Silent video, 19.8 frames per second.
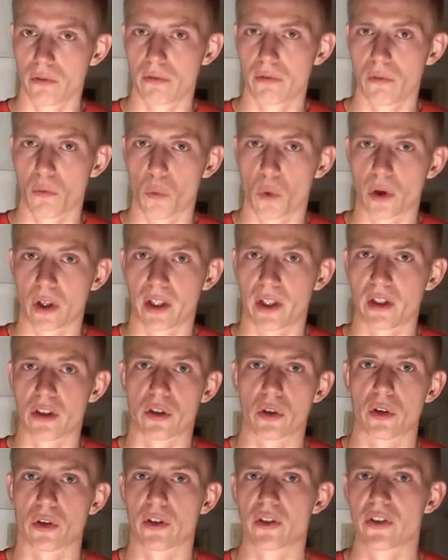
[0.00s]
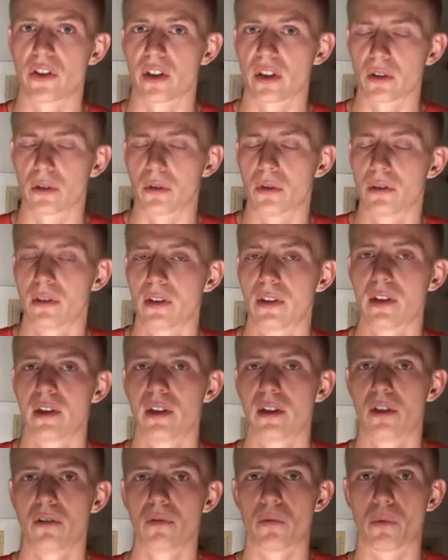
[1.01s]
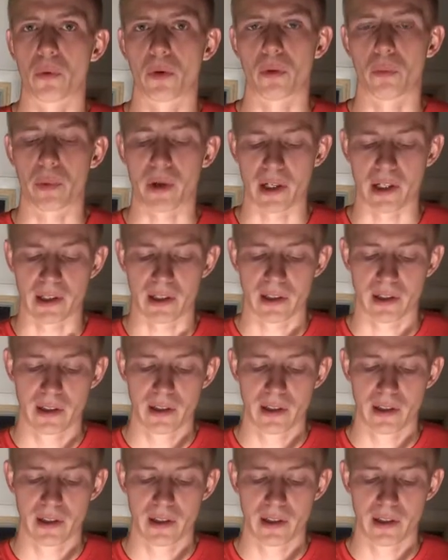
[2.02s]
working turn signal for the bike.